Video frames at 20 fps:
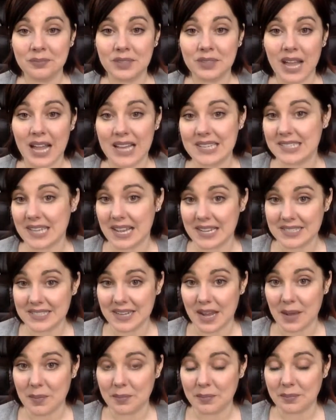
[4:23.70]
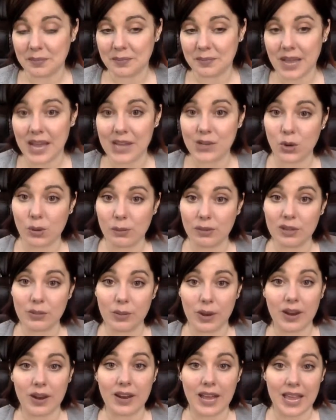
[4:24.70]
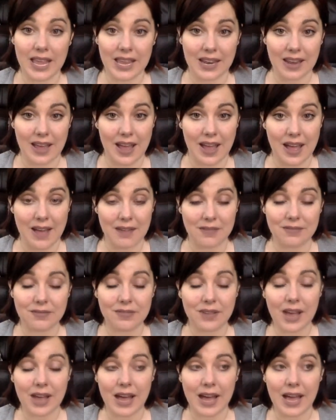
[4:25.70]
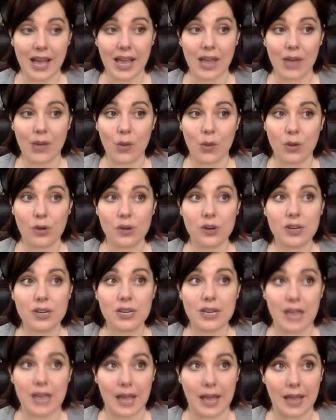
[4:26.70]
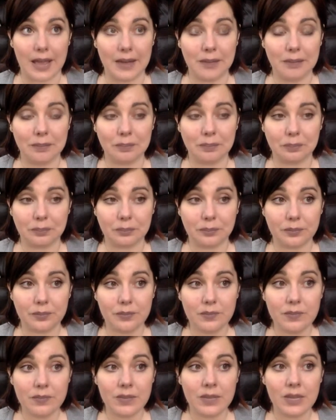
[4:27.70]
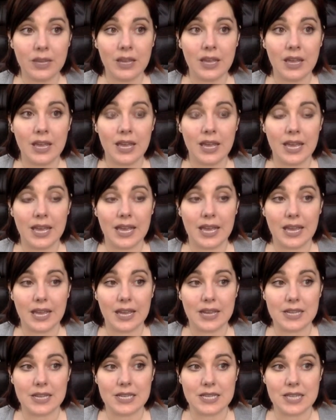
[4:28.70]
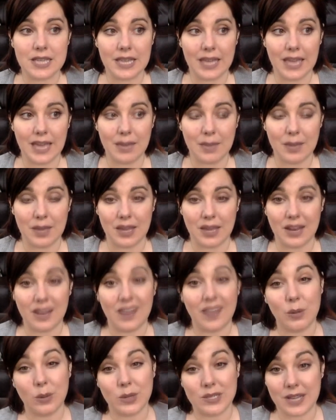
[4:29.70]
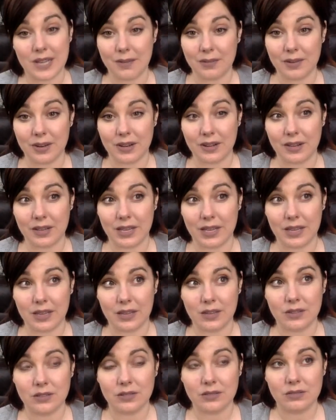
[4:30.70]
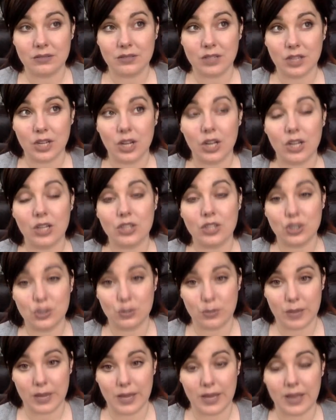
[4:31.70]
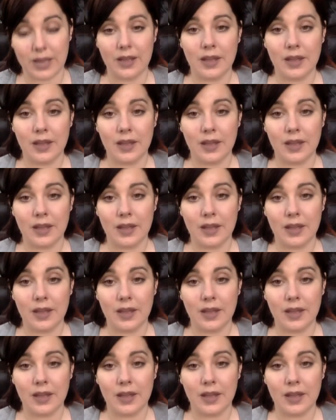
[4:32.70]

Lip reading: I sized up. I normally wear an 8.5. I ordered a 9 and they came in and they were definitely too big.